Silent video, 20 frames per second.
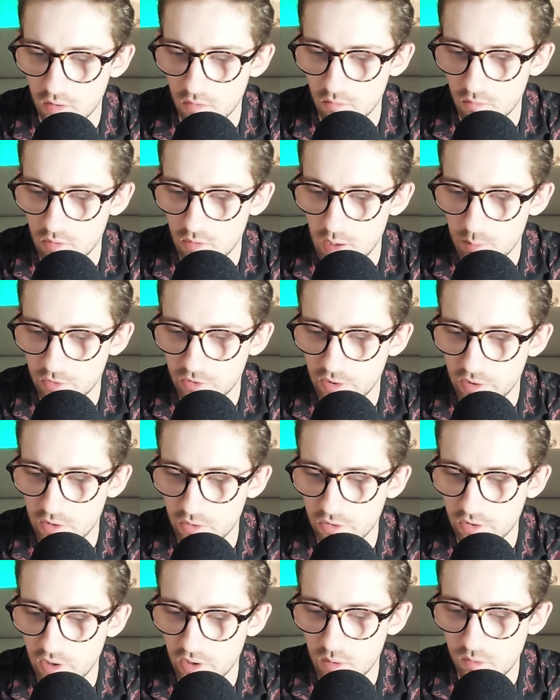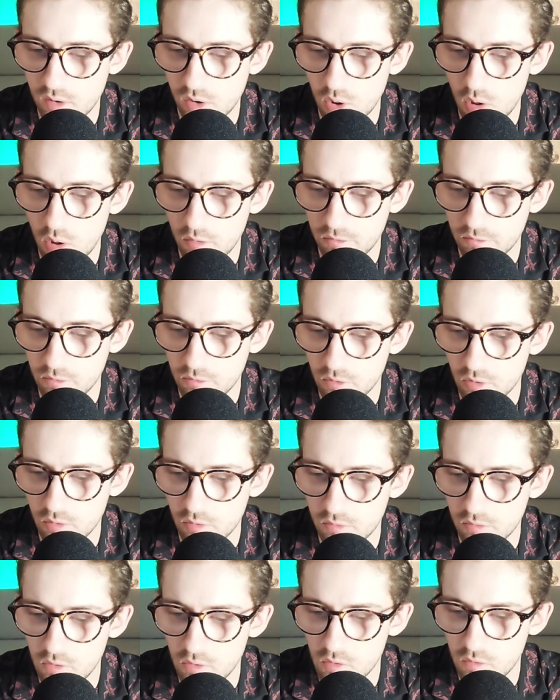Rem says Sandoval off
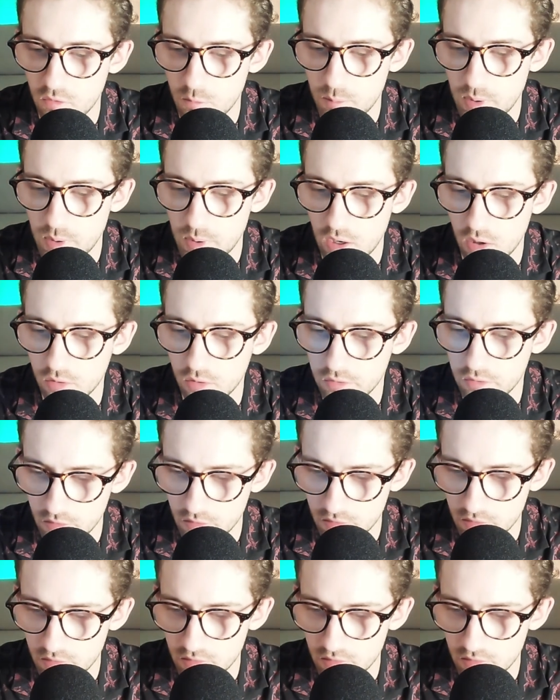for Ben Old.